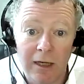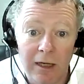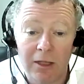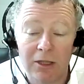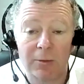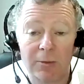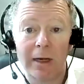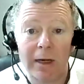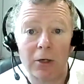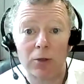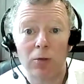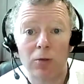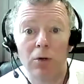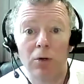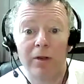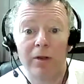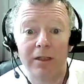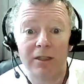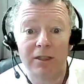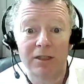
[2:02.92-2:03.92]
tell us about all
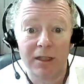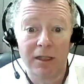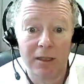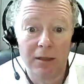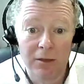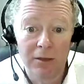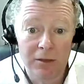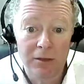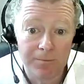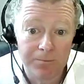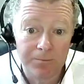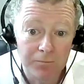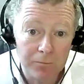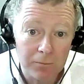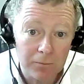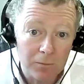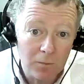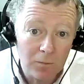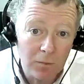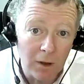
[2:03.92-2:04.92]
of these things.
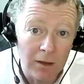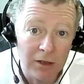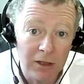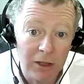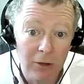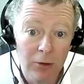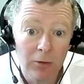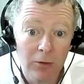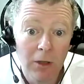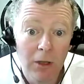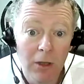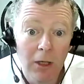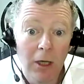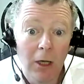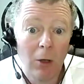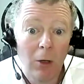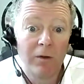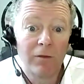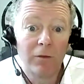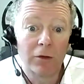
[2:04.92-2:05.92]
So
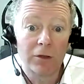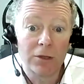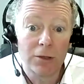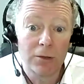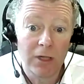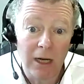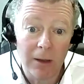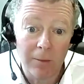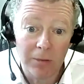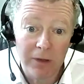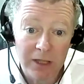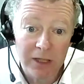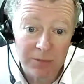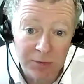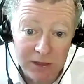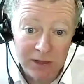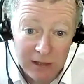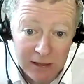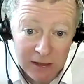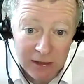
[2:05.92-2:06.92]
we've got 2 companies
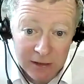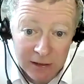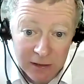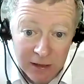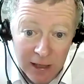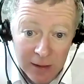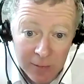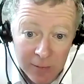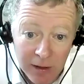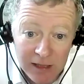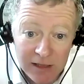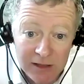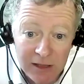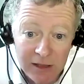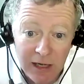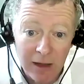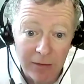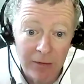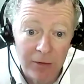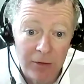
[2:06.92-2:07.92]
presenting today based
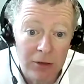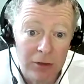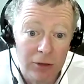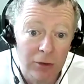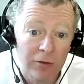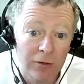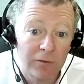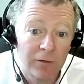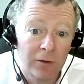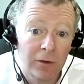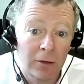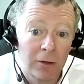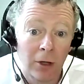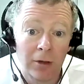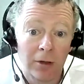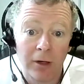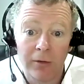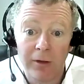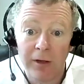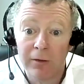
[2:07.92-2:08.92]
in Athens who've
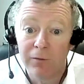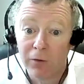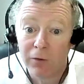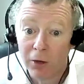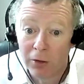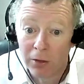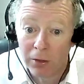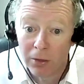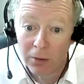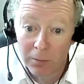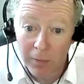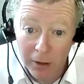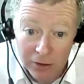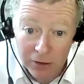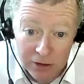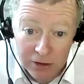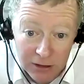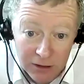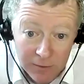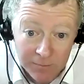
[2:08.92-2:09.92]
gone, I think, further than
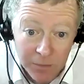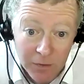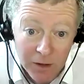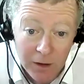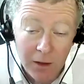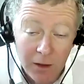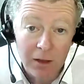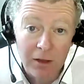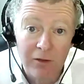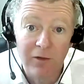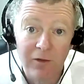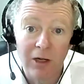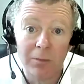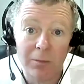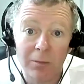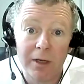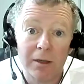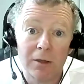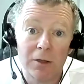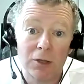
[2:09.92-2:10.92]
most in
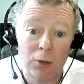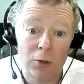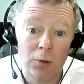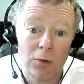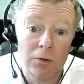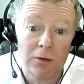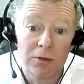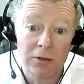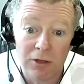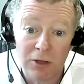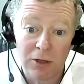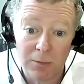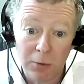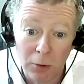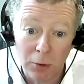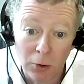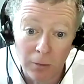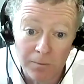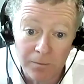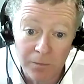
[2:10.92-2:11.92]
developing tools to
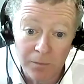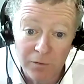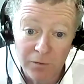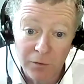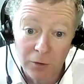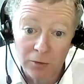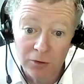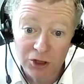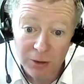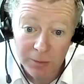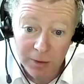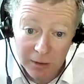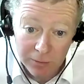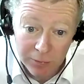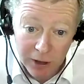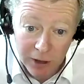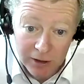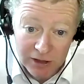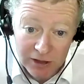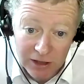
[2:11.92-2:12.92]
support full shipping
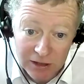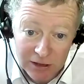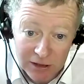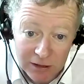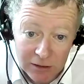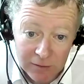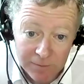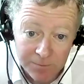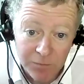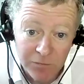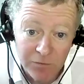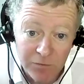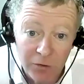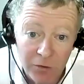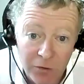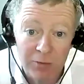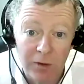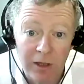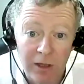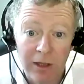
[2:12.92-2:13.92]
processes.
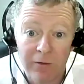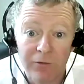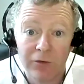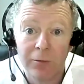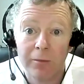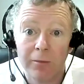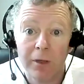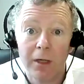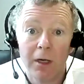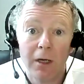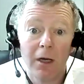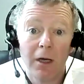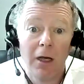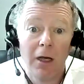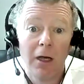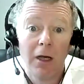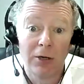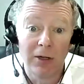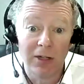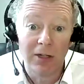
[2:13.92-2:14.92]
First, we'll hear from
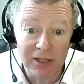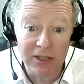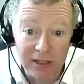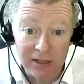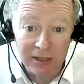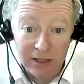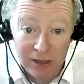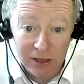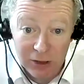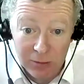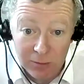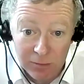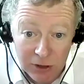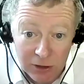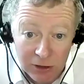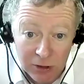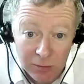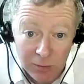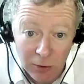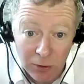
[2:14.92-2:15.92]
Ulysses Systems
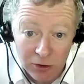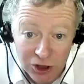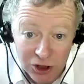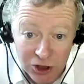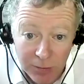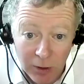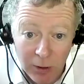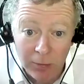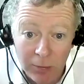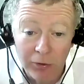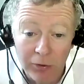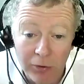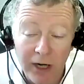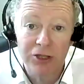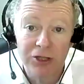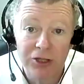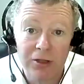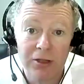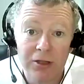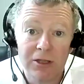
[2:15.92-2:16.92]
that supports ship
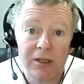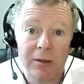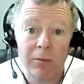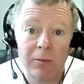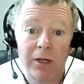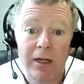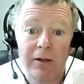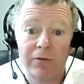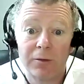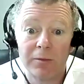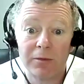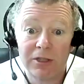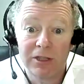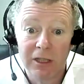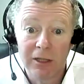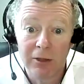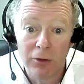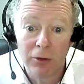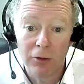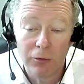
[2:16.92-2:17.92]
operations. Then we'll hear from
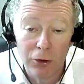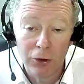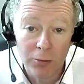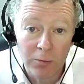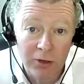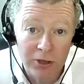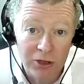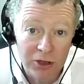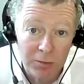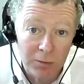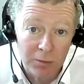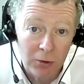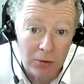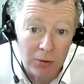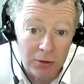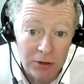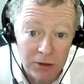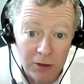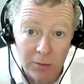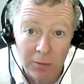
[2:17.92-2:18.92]
Signal Group, which
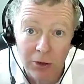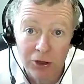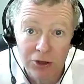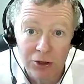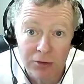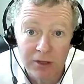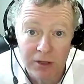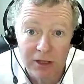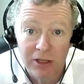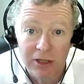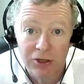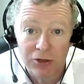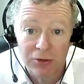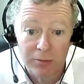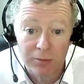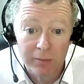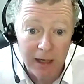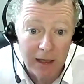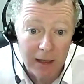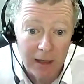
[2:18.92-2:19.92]
supports commercial
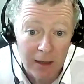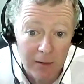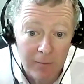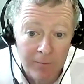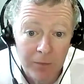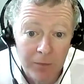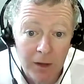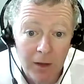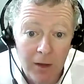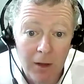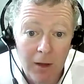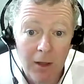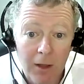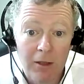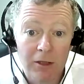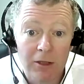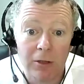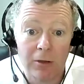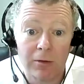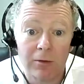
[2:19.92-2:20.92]
decision making.
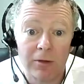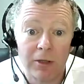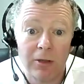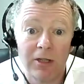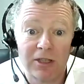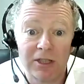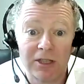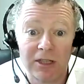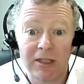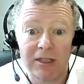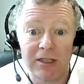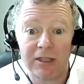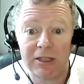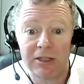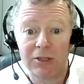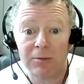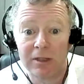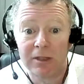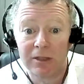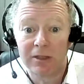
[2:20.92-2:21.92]
So Ulysses
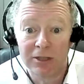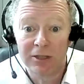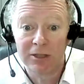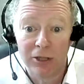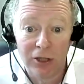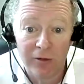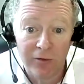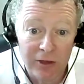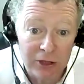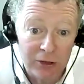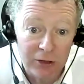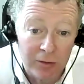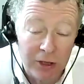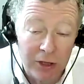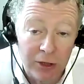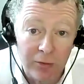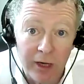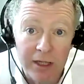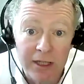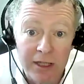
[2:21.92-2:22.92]
Systems has a service to
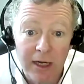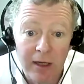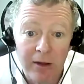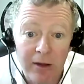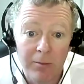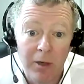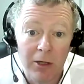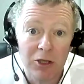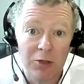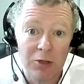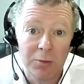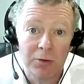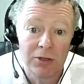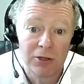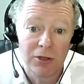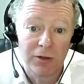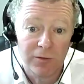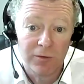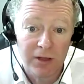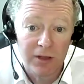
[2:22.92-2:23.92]
integrate together multiple
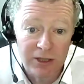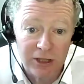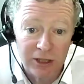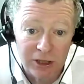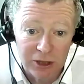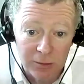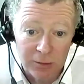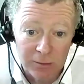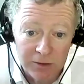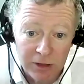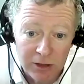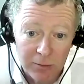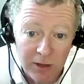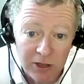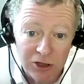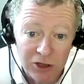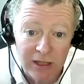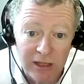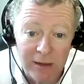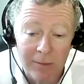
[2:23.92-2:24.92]
software systems in a
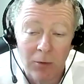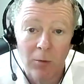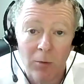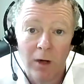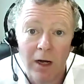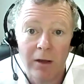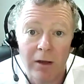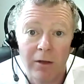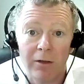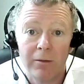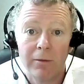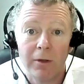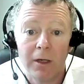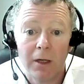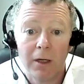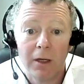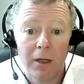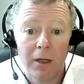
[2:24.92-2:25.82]
much deeper way than